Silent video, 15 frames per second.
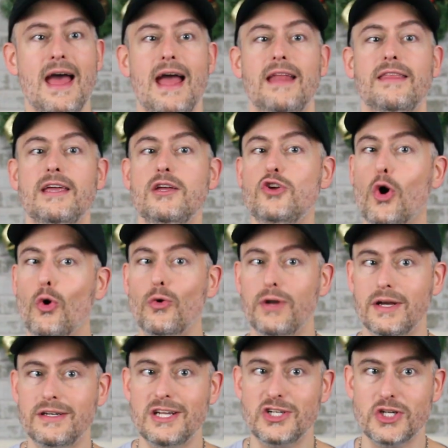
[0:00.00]
and the gold
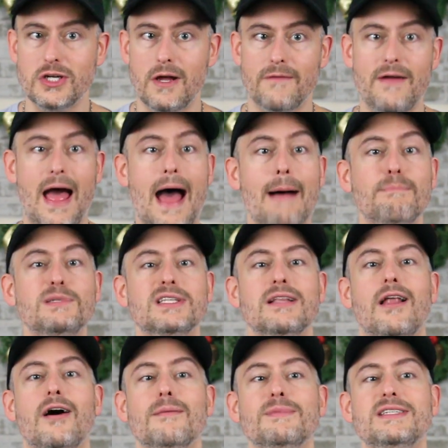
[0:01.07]
edition of
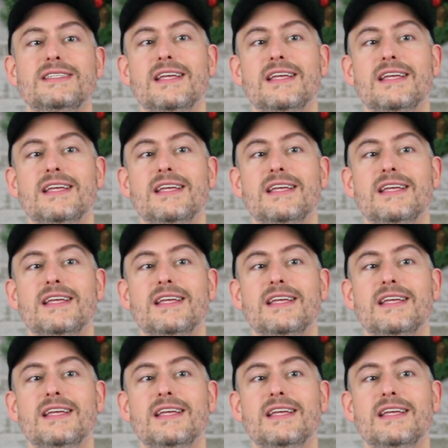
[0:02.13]
Absalom's